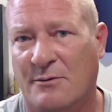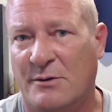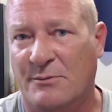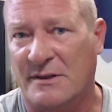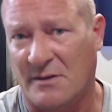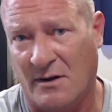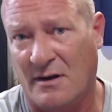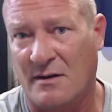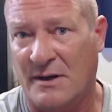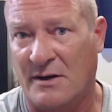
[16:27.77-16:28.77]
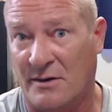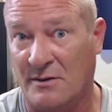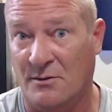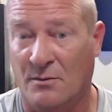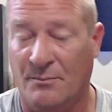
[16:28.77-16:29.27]
We talk about
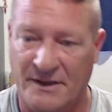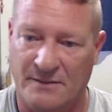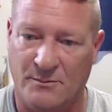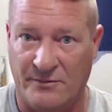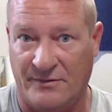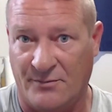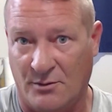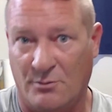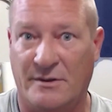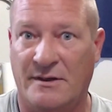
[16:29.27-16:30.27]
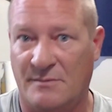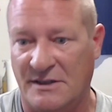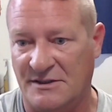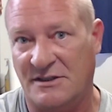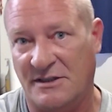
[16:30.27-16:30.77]
our goal being moving forward
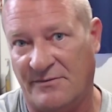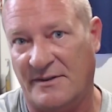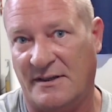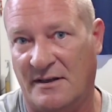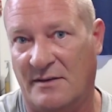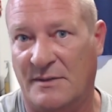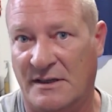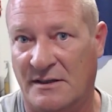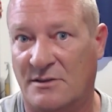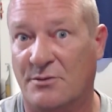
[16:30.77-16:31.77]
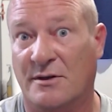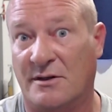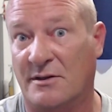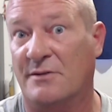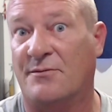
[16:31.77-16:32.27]
and shifting them into a
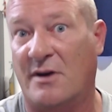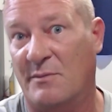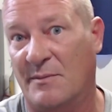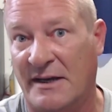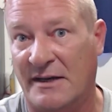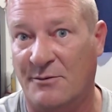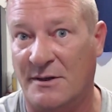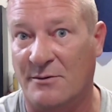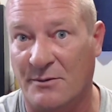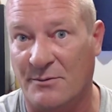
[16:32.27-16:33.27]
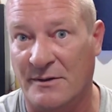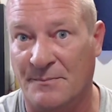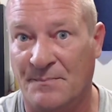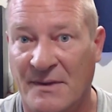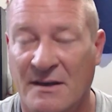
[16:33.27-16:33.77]
good frame of mind, and we can work with them,